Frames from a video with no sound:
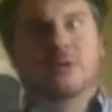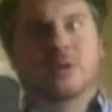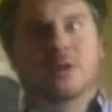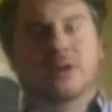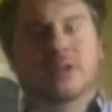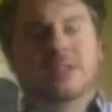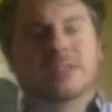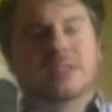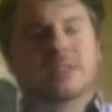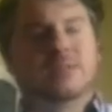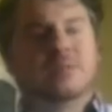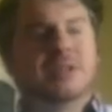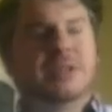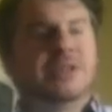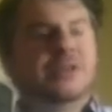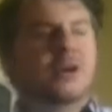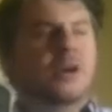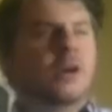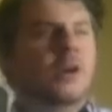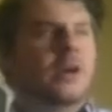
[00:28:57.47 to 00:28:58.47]
work has
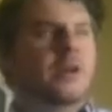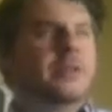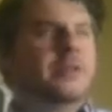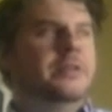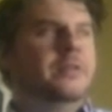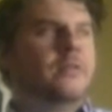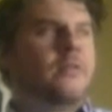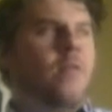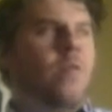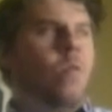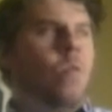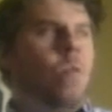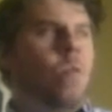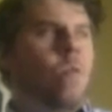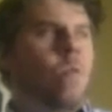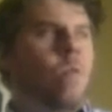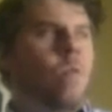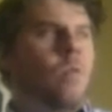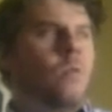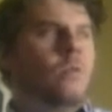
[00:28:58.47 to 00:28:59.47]
been on
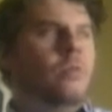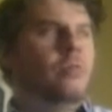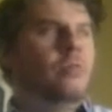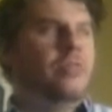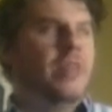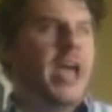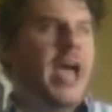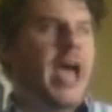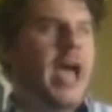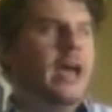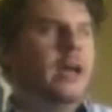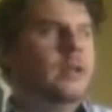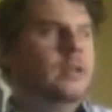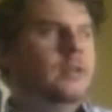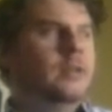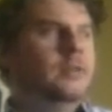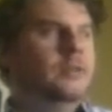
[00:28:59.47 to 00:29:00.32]
that